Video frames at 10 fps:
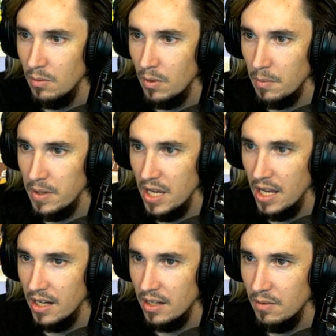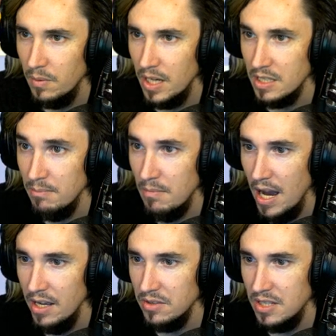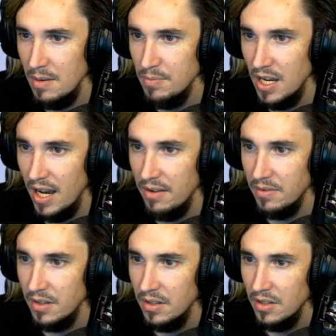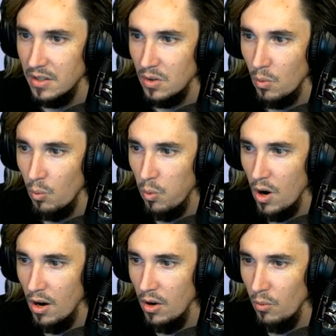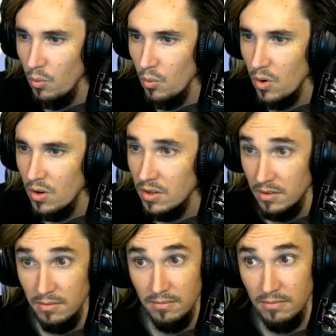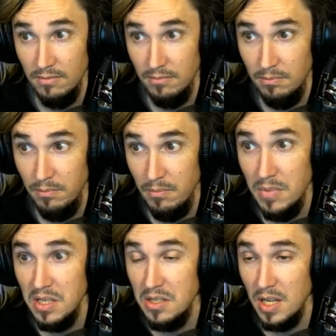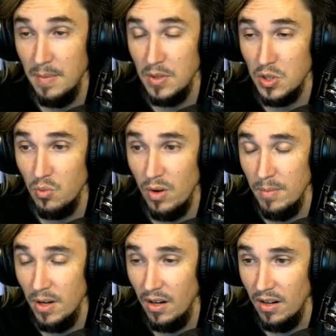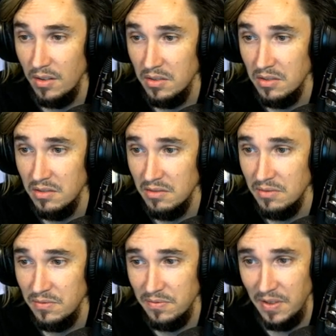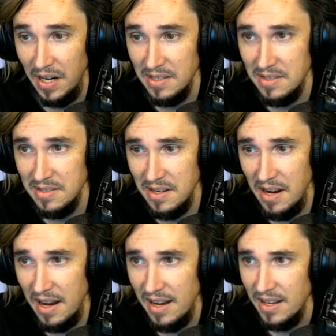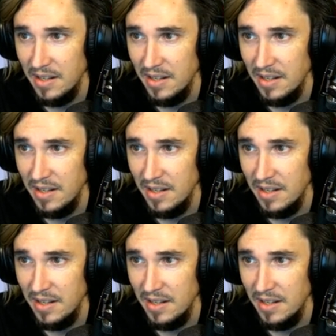What do we get? We got some Miles Deep Dive. Whoa! Midsummer Swimmer. Fancy.